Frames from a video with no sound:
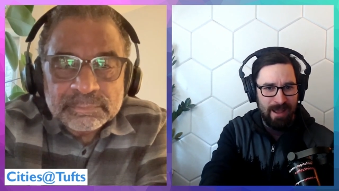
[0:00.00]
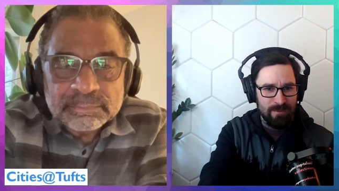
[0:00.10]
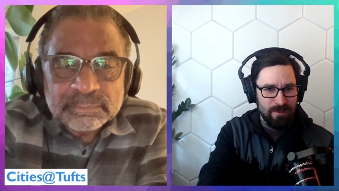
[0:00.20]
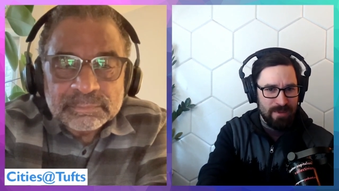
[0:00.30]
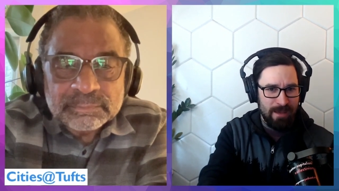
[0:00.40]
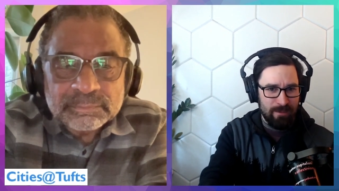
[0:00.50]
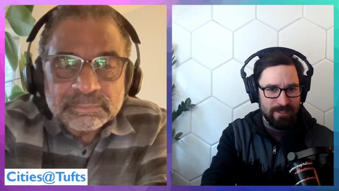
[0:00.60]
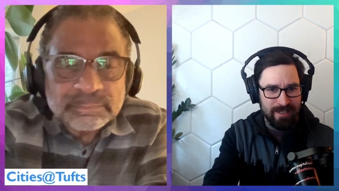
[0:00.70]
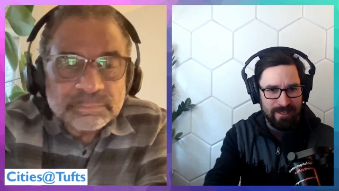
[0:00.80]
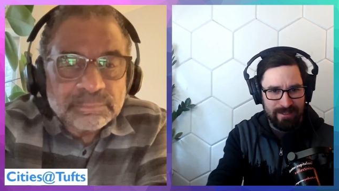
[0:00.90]
Speaker 1: to be able
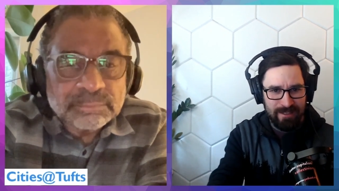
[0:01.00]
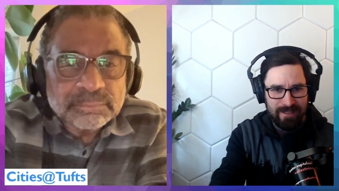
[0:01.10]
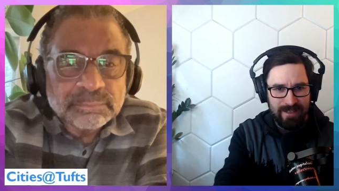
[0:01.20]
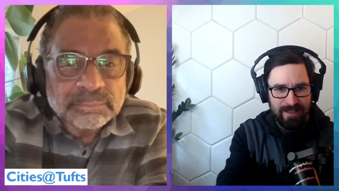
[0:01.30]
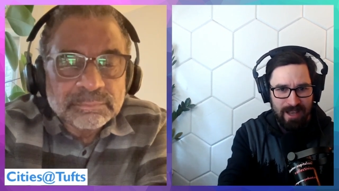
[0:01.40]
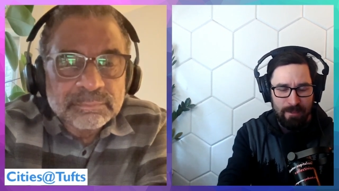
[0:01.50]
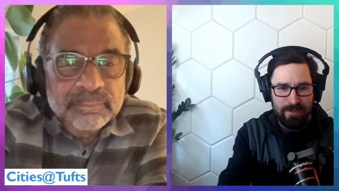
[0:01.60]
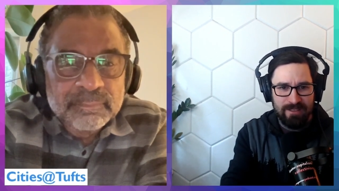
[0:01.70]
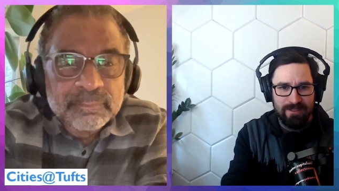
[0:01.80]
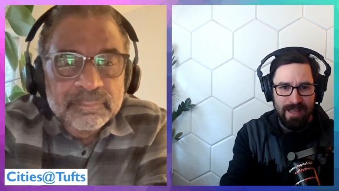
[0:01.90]
to come
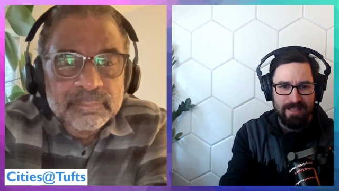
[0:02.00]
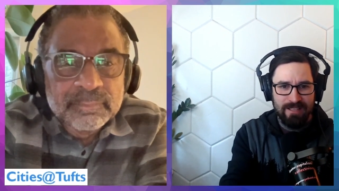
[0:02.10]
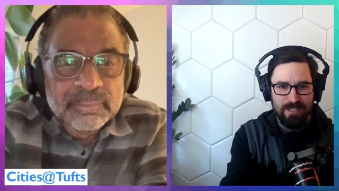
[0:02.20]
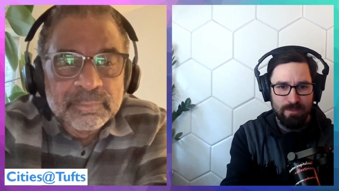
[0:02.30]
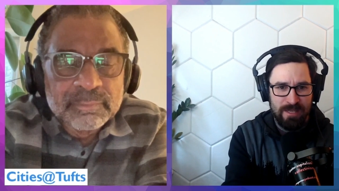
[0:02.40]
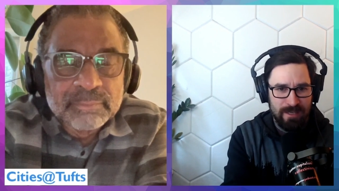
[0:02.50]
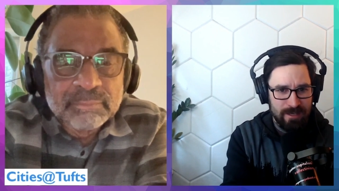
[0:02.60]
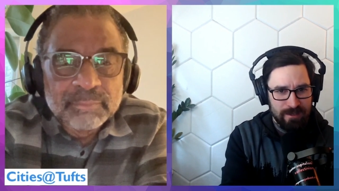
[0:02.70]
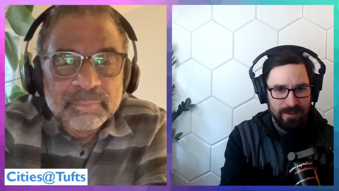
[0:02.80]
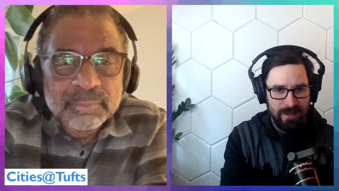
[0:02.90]
and and speak
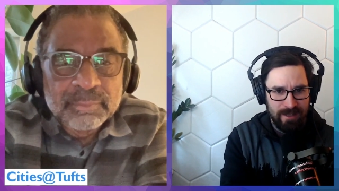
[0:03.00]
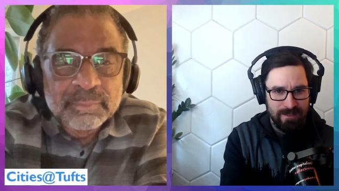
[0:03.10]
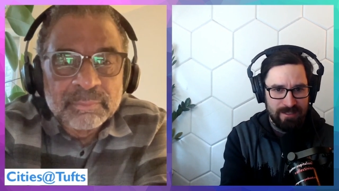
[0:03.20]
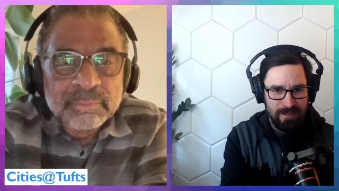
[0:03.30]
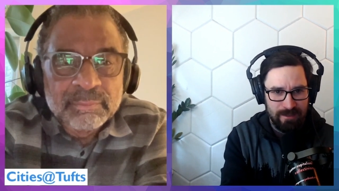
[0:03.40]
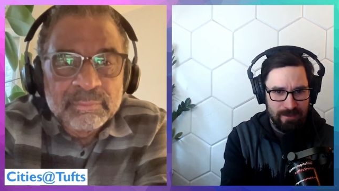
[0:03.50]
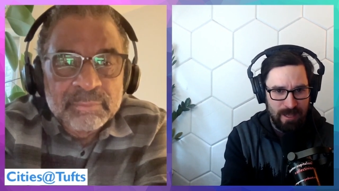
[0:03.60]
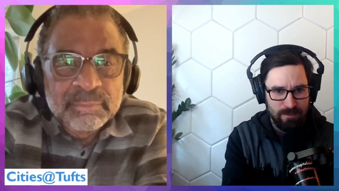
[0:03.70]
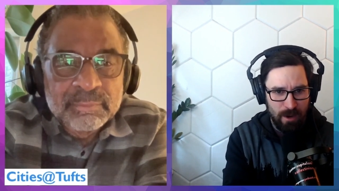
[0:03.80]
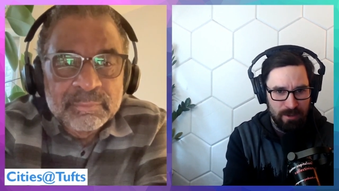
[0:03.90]
uh,
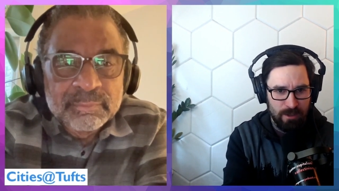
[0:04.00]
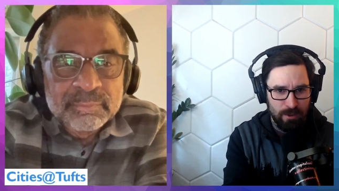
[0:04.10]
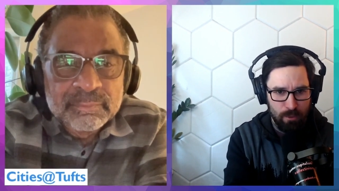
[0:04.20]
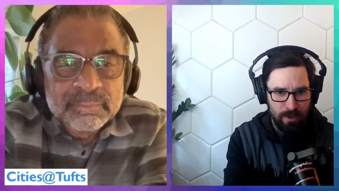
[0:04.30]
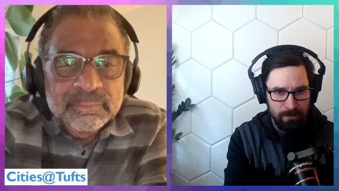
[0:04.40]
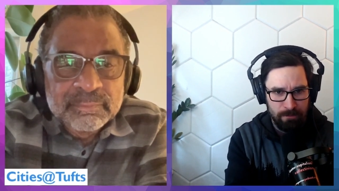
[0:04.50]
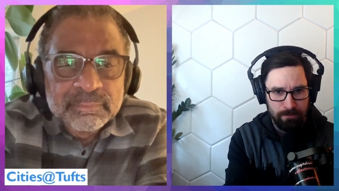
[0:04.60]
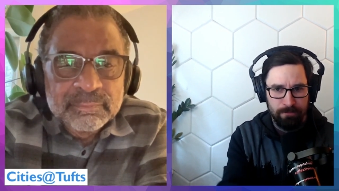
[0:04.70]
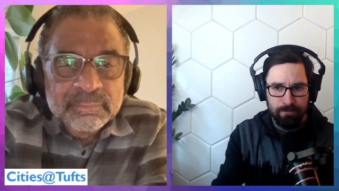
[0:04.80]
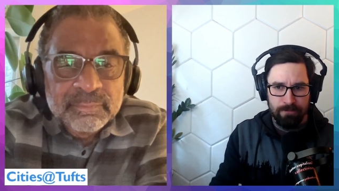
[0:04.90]
as part of the colloquium?
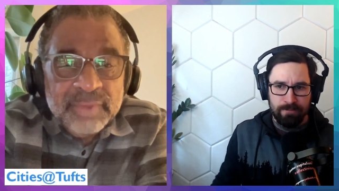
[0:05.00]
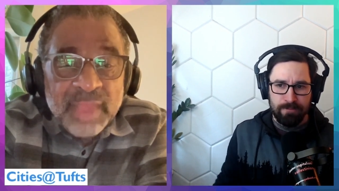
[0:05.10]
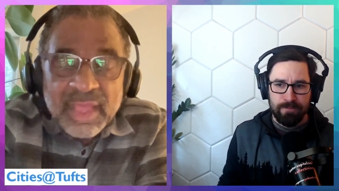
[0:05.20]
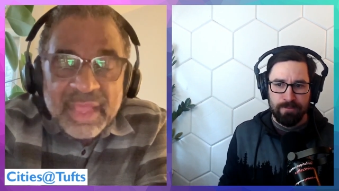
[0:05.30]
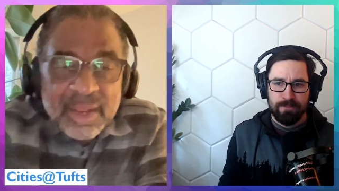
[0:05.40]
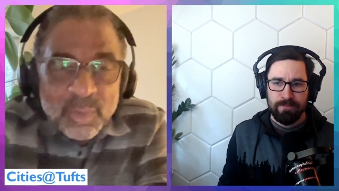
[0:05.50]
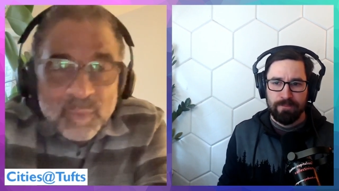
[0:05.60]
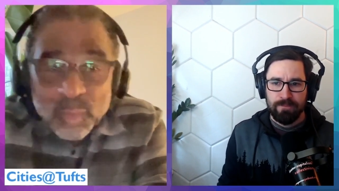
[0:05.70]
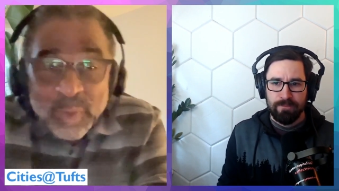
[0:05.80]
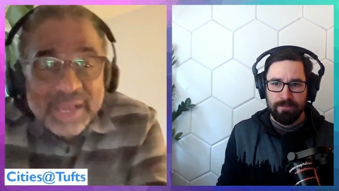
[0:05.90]

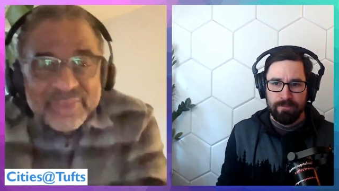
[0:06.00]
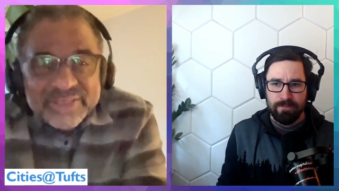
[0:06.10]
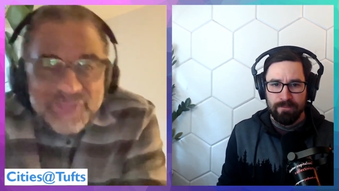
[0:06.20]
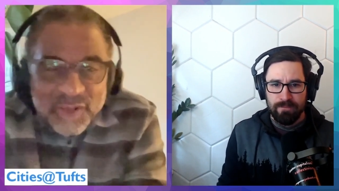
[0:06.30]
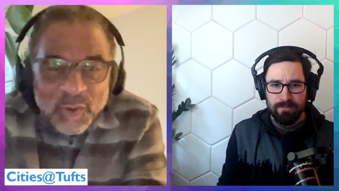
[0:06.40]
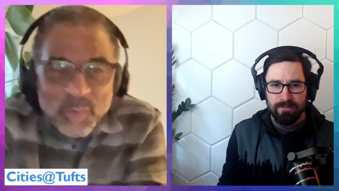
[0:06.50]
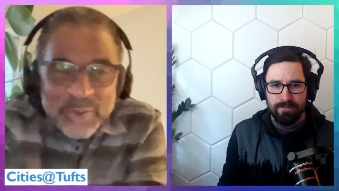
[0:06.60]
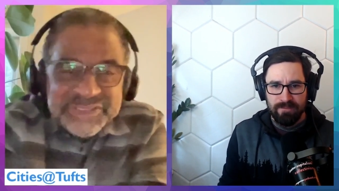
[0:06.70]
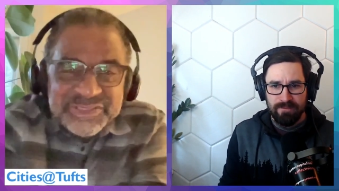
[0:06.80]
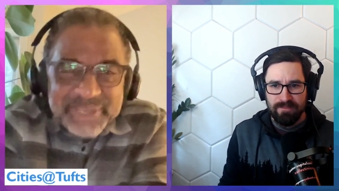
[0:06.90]
Speaker 2: Well, there's
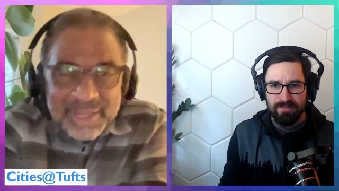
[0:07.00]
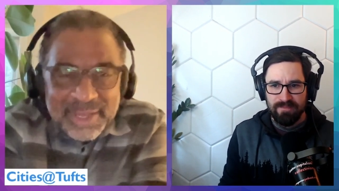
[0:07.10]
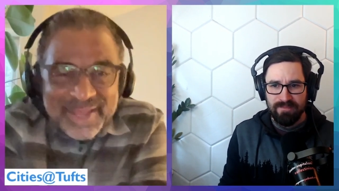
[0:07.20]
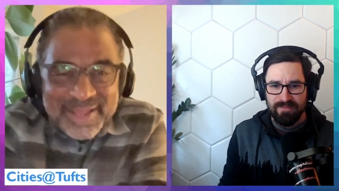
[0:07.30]
always uh,